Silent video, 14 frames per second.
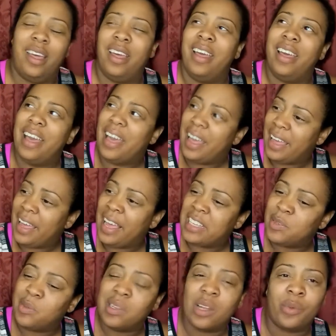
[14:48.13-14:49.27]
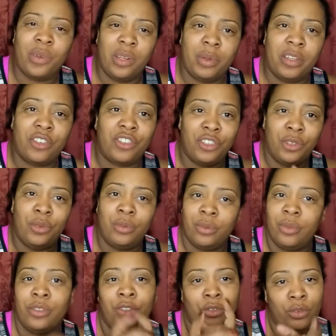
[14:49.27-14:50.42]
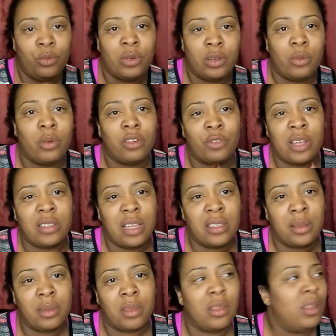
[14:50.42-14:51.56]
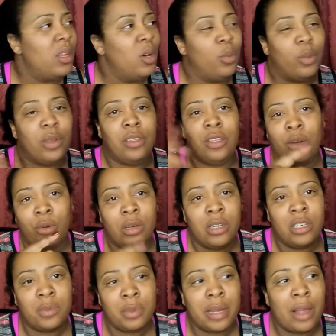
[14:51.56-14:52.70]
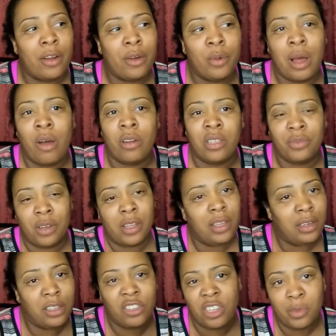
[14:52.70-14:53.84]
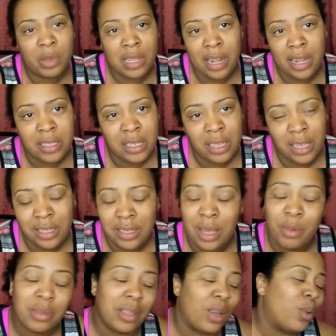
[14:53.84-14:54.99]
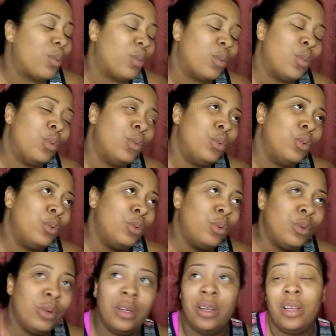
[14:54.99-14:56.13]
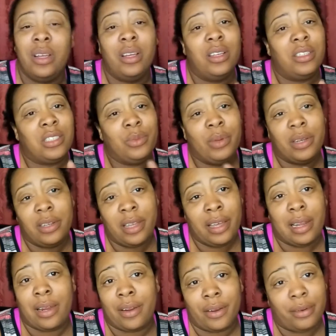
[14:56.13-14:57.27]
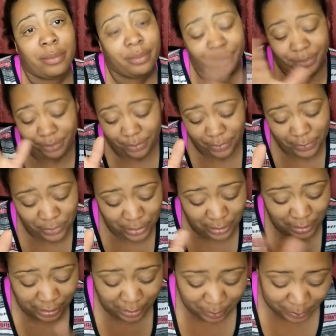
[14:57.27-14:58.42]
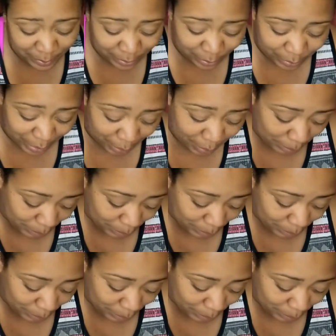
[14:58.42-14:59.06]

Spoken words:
And Ashley was like, really, bitch, you the one that want to try to say something when your husband out here with all these fucking illegitimate ass kids. I was like, ooh, she read the hell out of her. She did, but okay.